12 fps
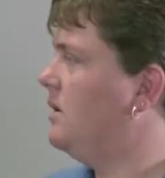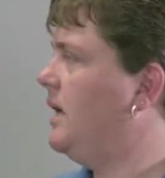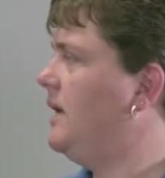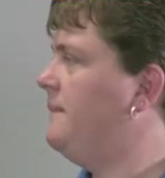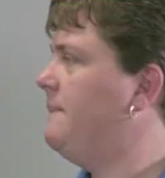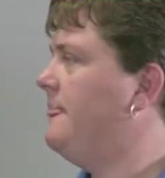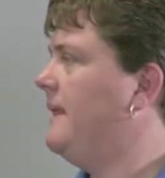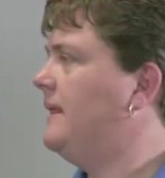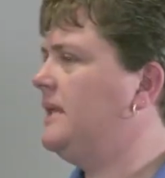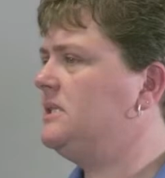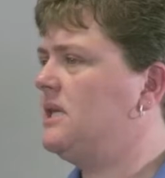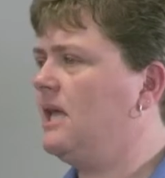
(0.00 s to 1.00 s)
Okay,
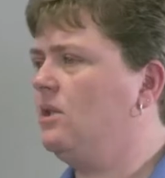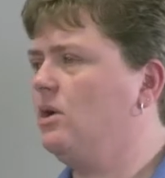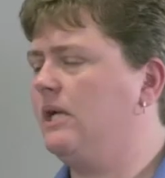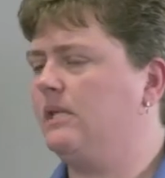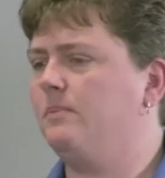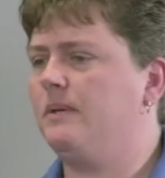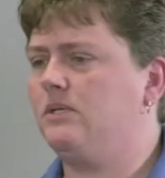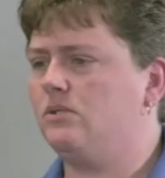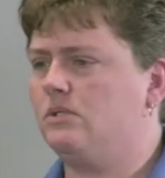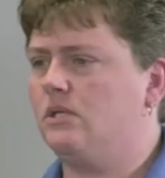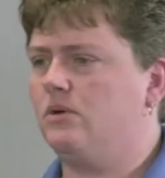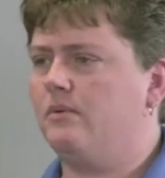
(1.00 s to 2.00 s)
let's uh, look at the
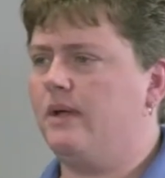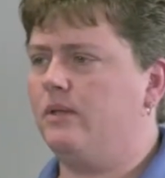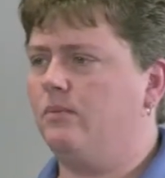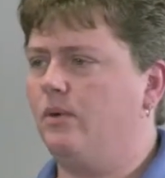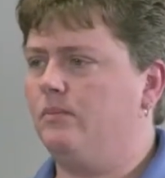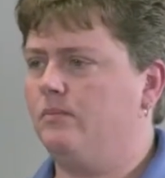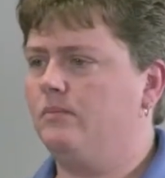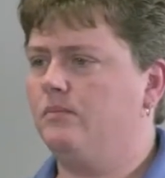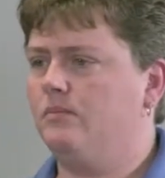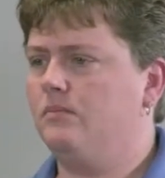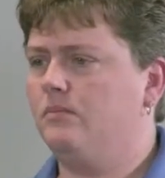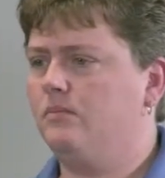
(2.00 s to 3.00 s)
pictures that are around the room.
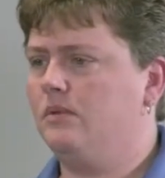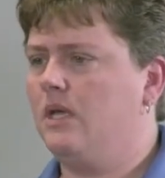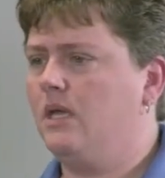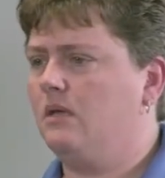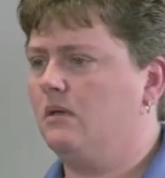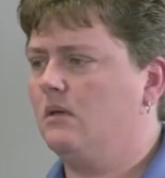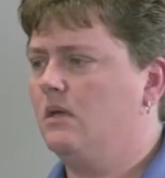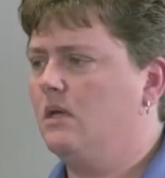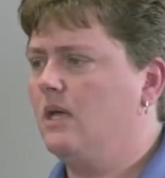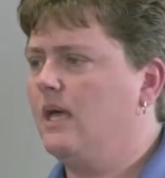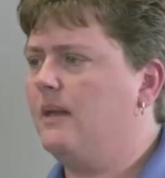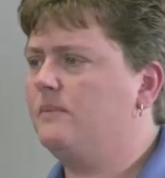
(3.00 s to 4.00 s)
Okay?
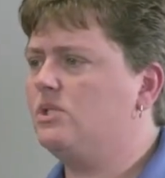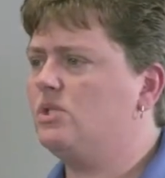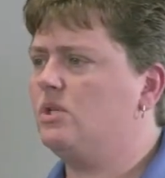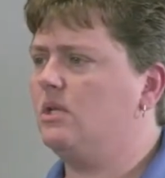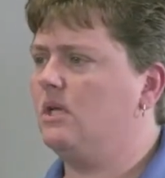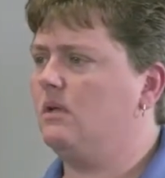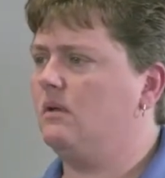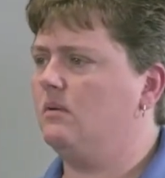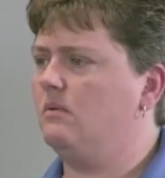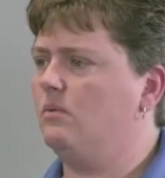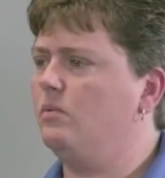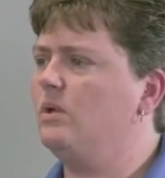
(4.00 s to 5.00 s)
And I'm just going
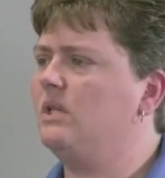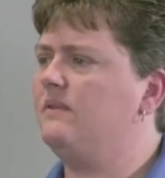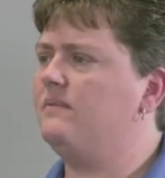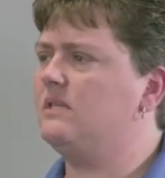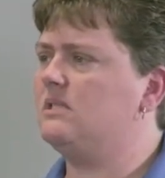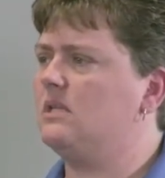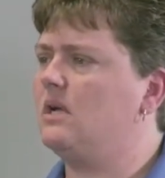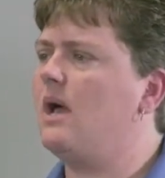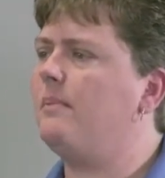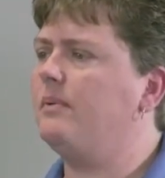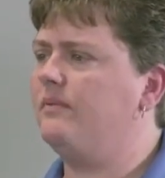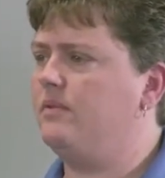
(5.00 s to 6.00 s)
to really visit a
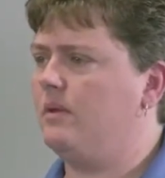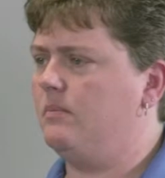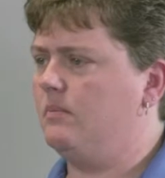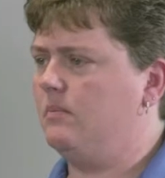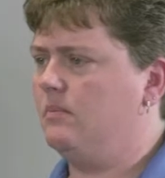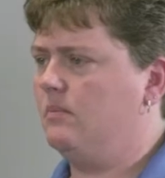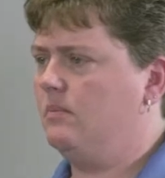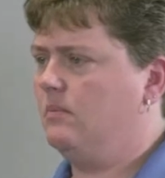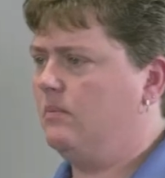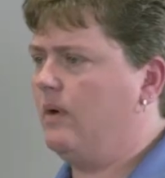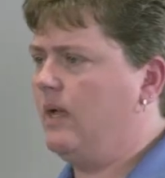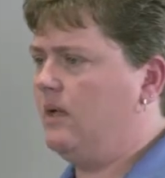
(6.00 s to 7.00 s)
couple of them,
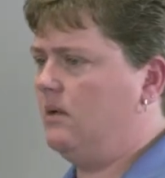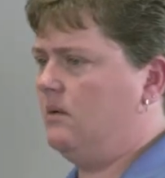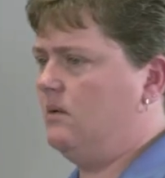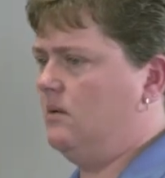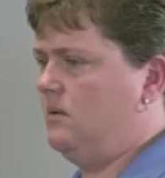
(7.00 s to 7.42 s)
right?